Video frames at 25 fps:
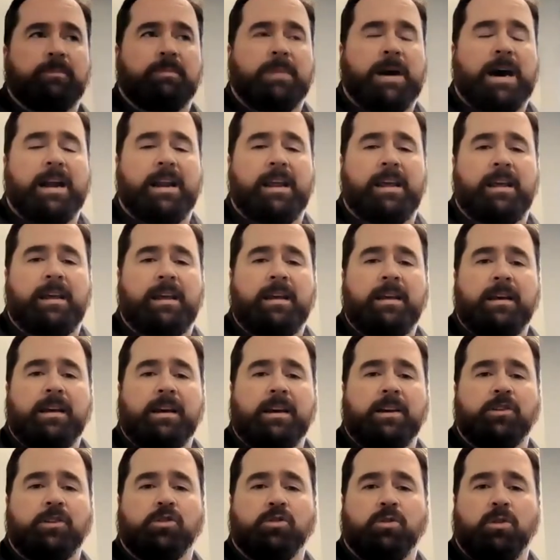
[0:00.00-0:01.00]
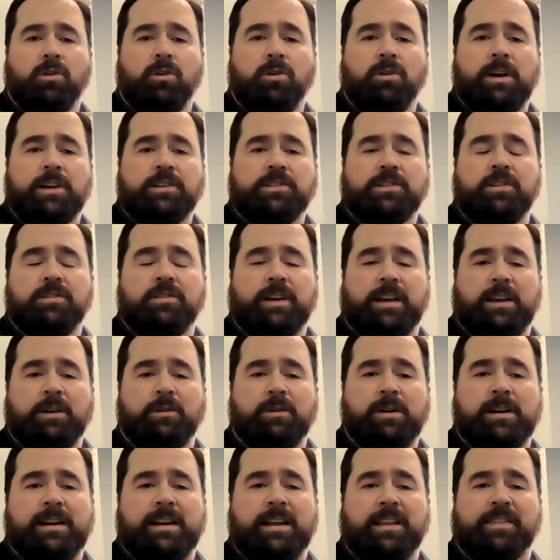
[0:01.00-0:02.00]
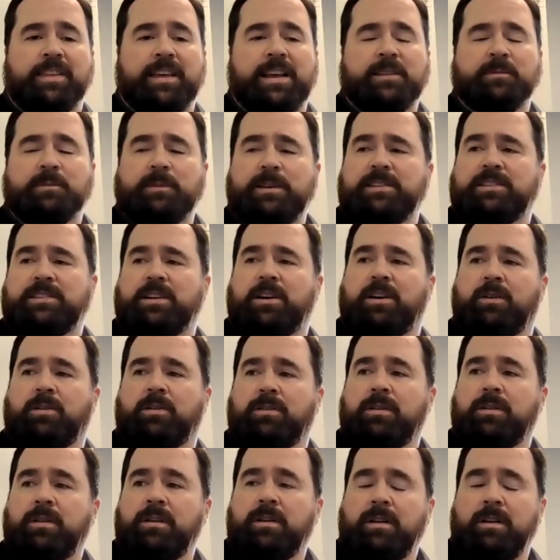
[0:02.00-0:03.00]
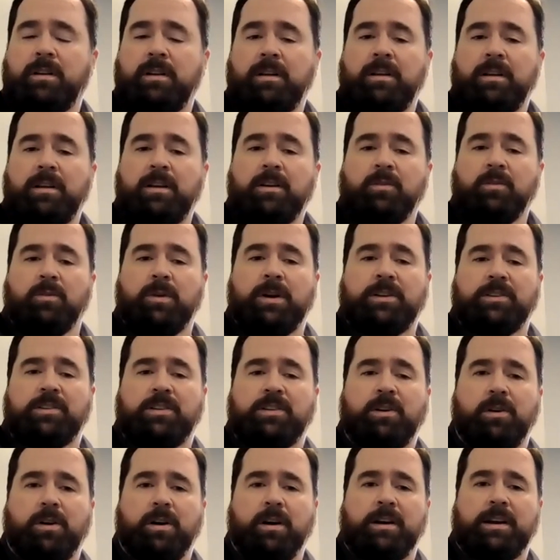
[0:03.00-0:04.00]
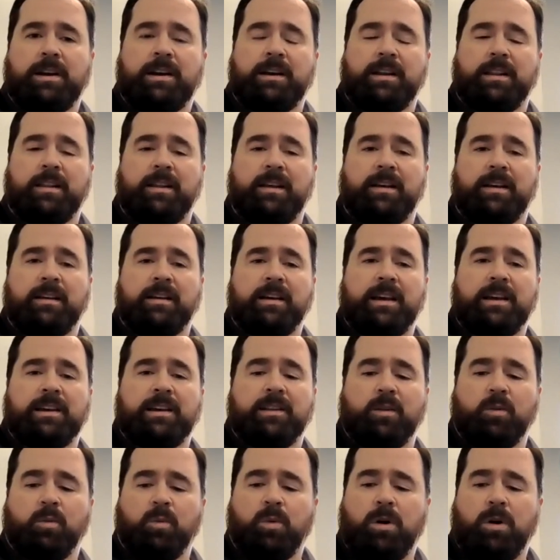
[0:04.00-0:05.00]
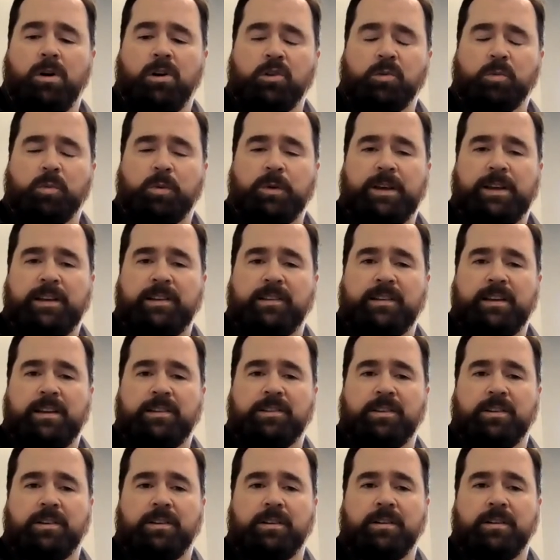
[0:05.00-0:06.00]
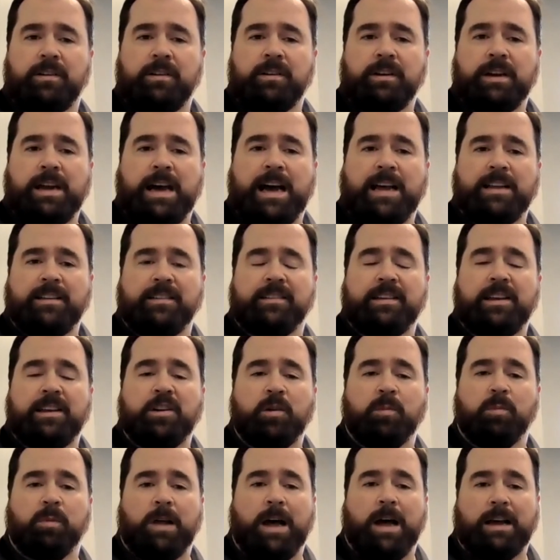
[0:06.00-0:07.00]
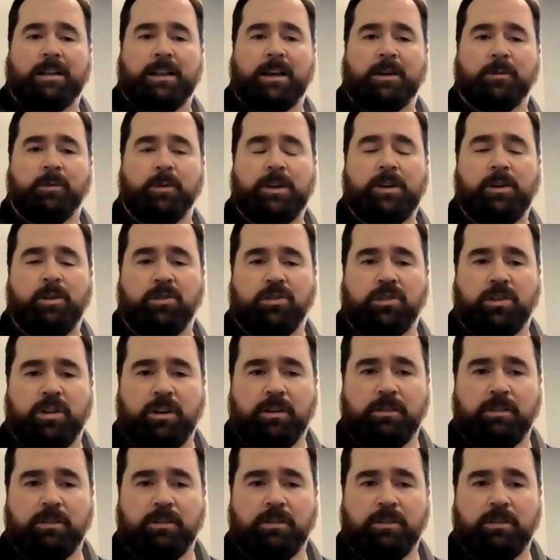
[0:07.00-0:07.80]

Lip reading: body control issues, like you're running into things. Please don't run too hard into the walls, please. These are not cinder block like we're used to.